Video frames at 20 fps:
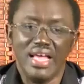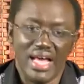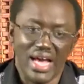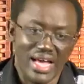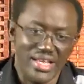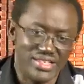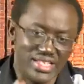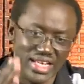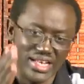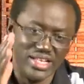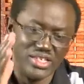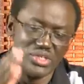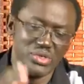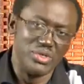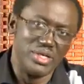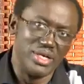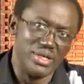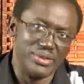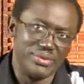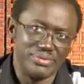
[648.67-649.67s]
I challenge you
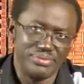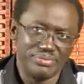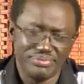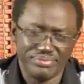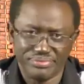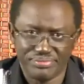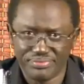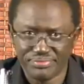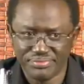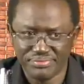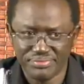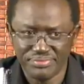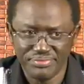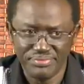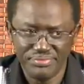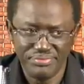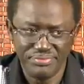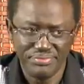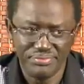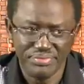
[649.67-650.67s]
now.
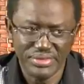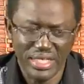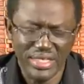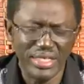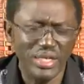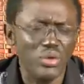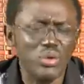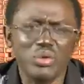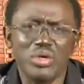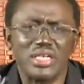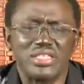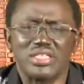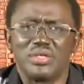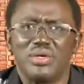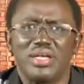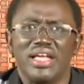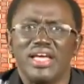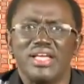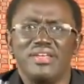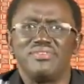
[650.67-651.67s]
Now look at
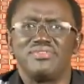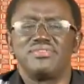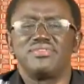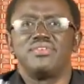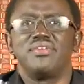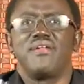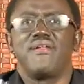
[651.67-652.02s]
our lives.